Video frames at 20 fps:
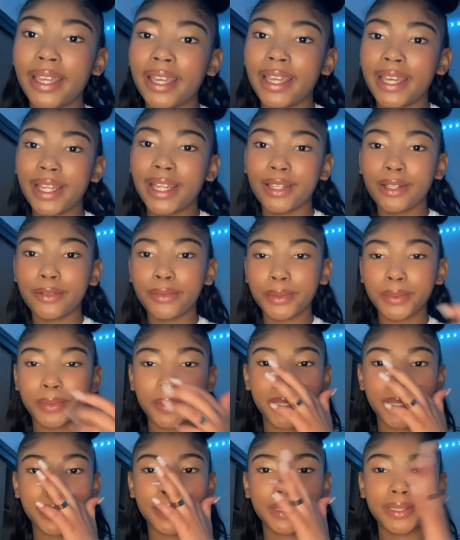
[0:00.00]
Hello
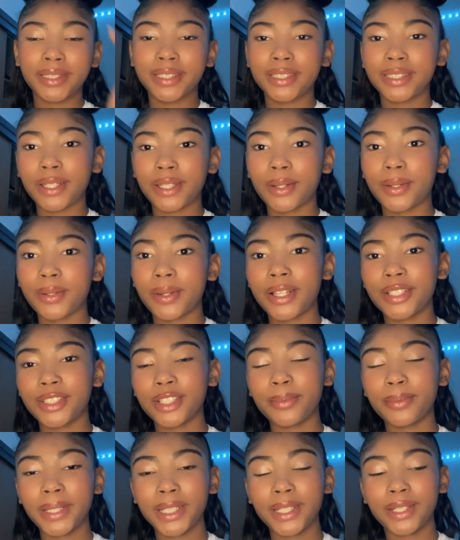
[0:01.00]
everyone, so as
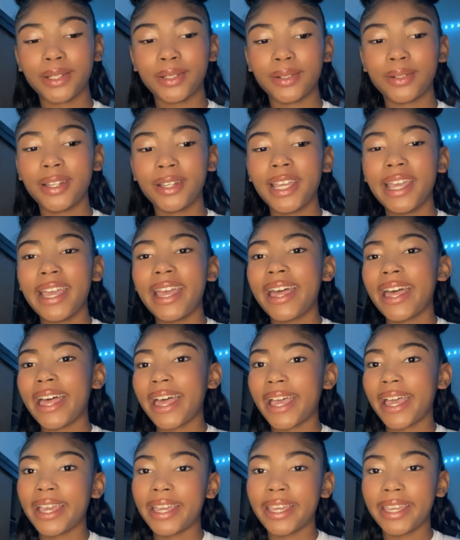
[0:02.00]
you may know,
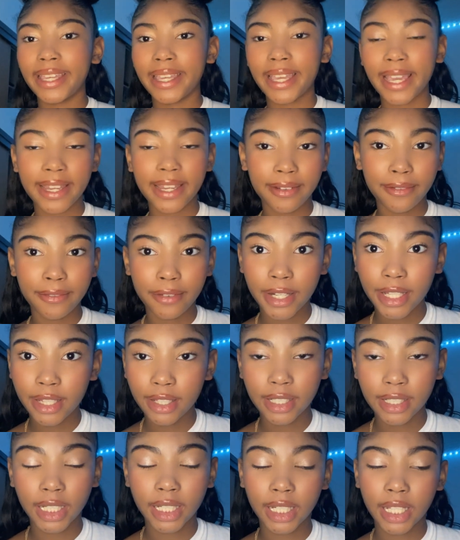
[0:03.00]
I had a very
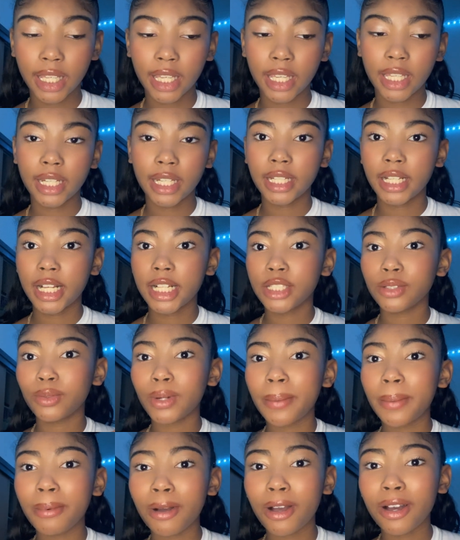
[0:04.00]
long day and I need to
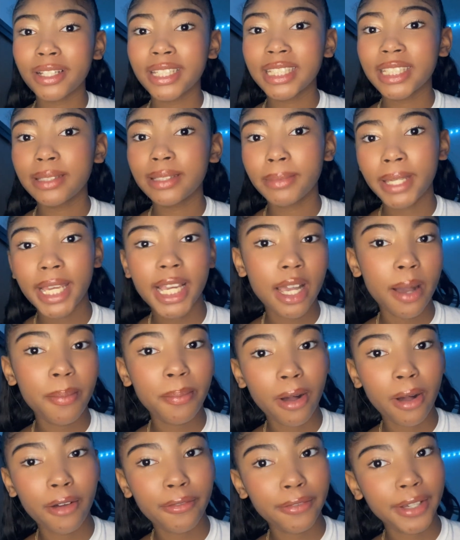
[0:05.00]
wipe all this
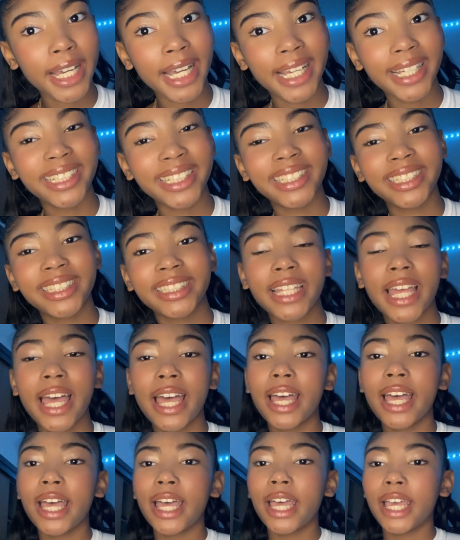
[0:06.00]
makeup off guys.
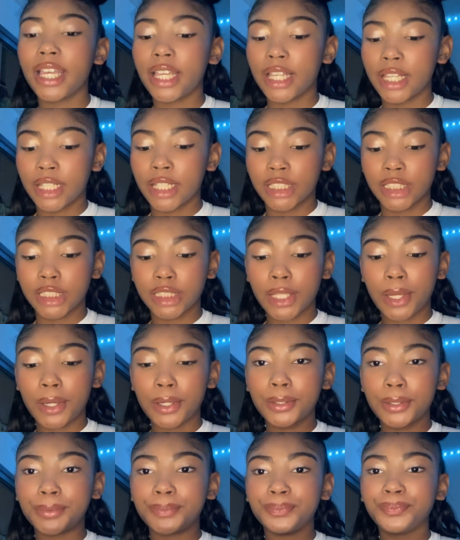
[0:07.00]

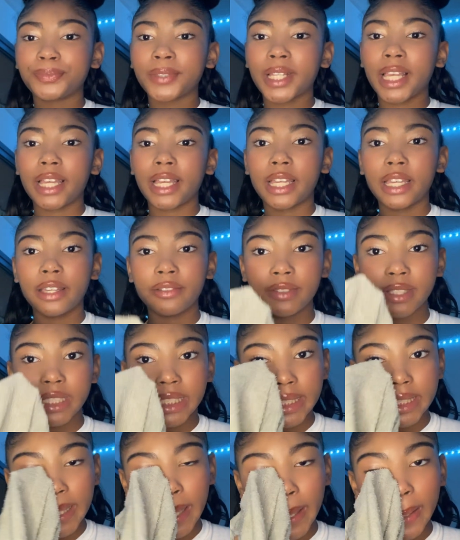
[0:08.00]
So I have
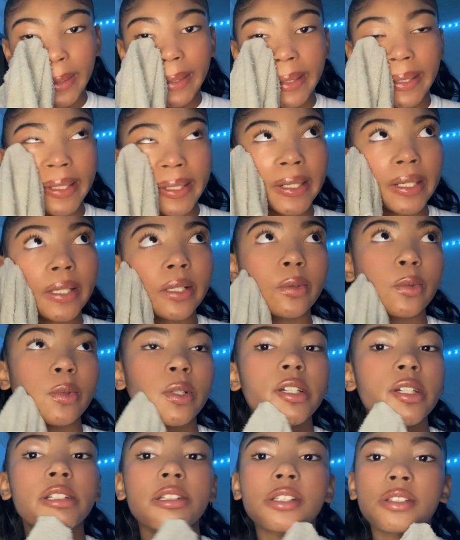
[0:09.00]
this towel here
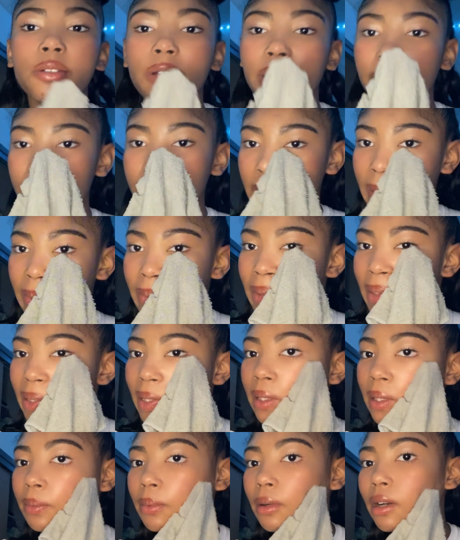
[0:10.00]
where it's wiping my
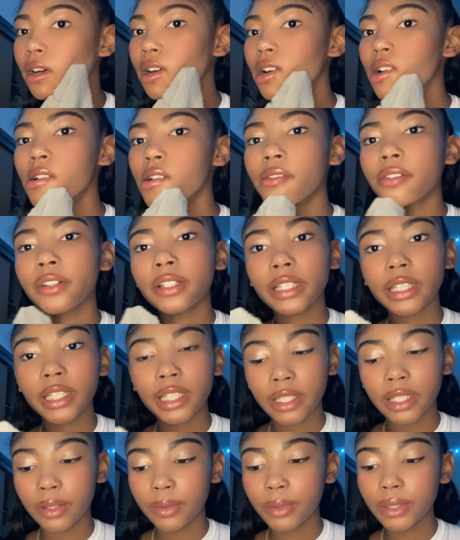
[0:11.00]
makeup off.
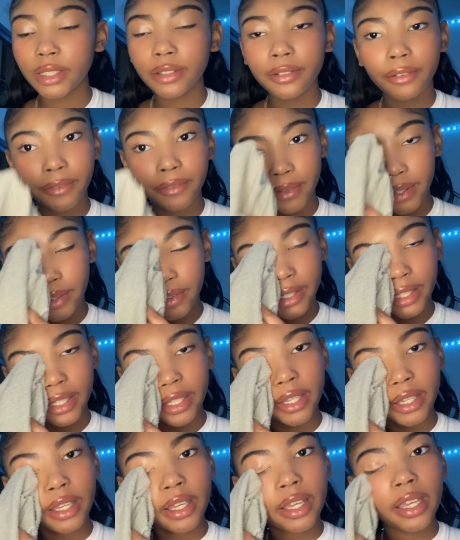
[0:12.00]
It was a
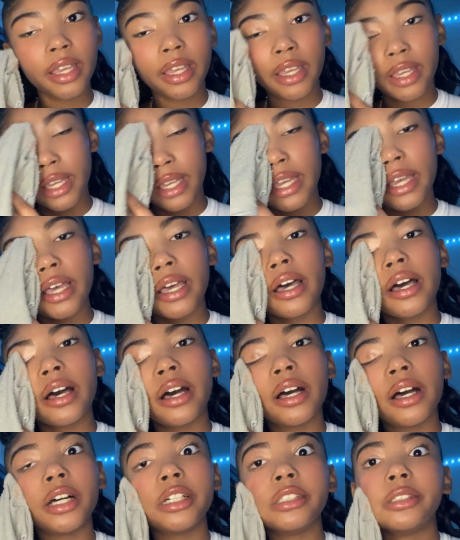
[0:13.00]
very
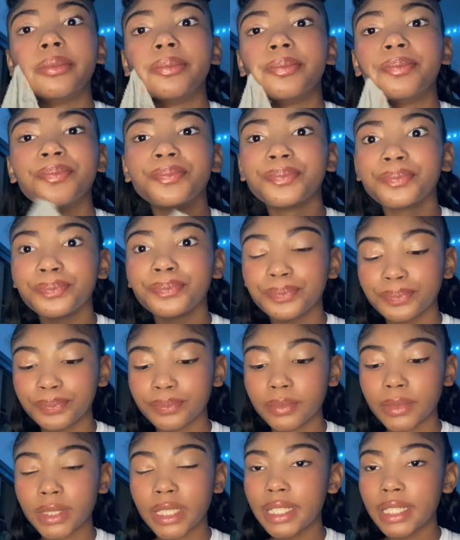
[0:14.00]
um,
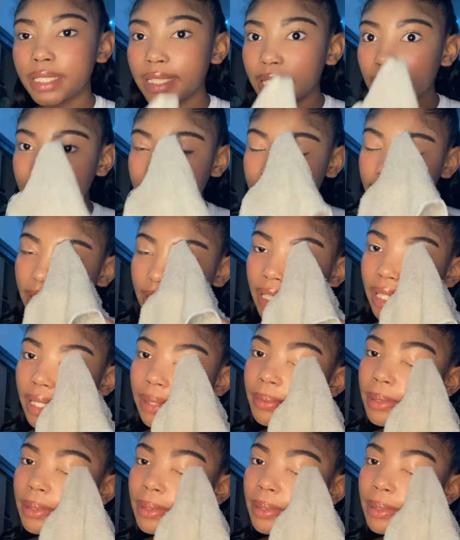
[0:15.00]
good day today